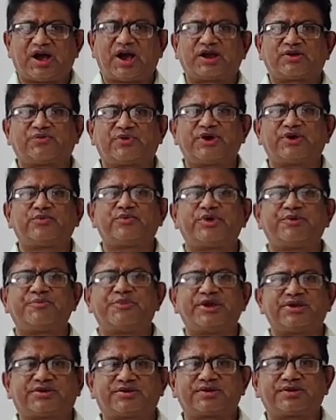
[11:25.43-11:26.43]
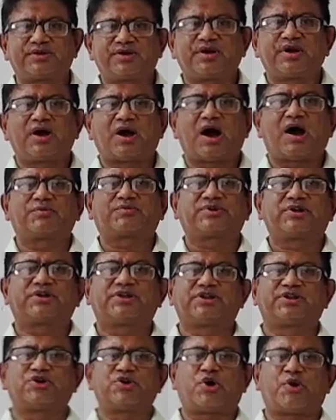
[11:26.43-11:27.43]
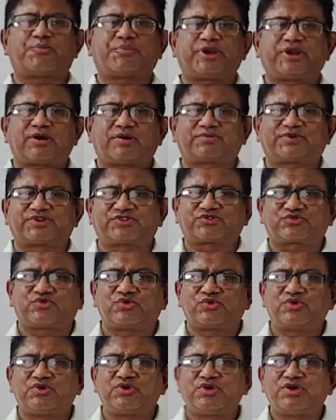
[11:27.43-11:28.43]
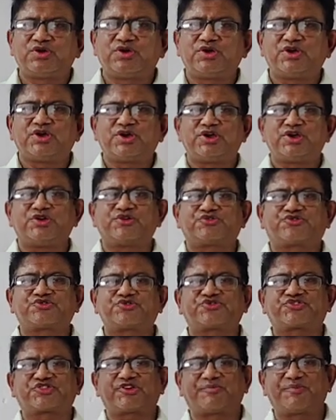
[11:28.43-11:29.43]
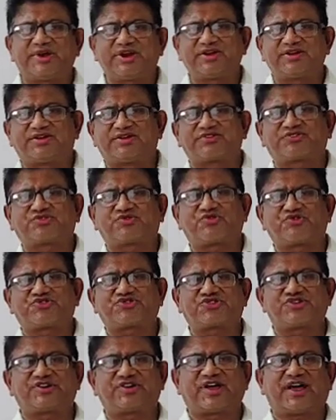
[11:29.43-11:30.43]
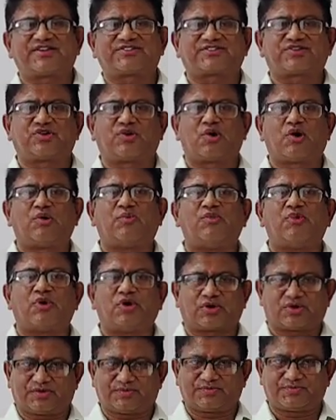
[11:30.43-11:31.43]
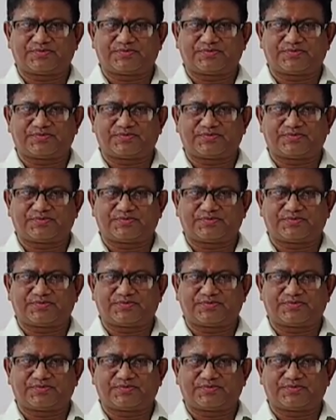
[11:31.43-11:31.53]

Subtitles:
and when we meet after the reopening of the school, you should submit this question as an homework.